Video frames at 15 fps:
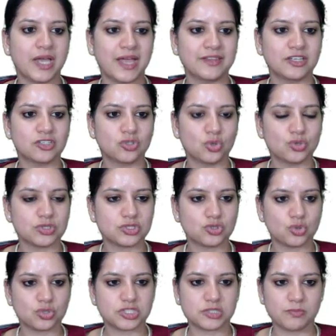and the
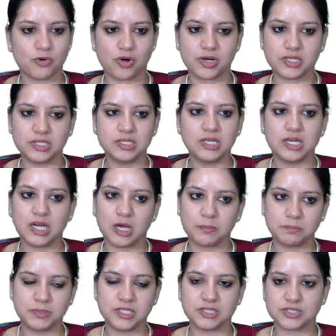toast body
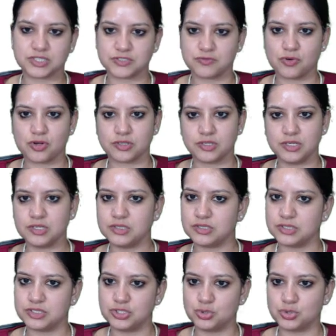appears for the
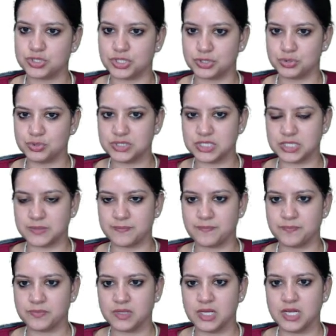user to see.
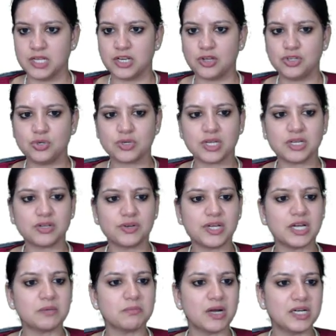Now you can
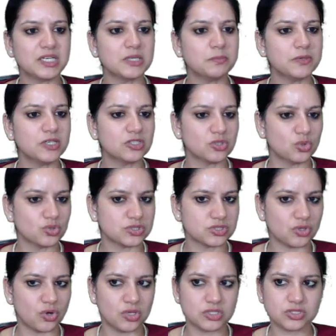create multiple toasts
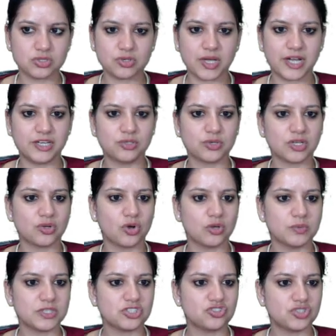also, and you can
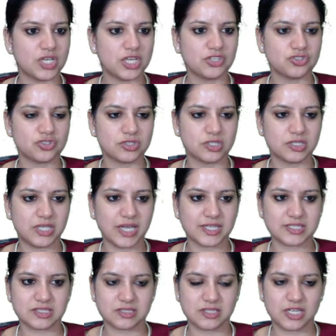always change the
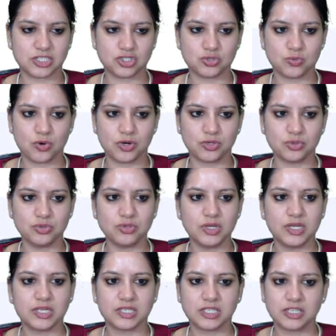text that you want to
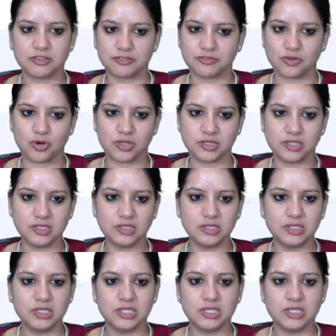give on the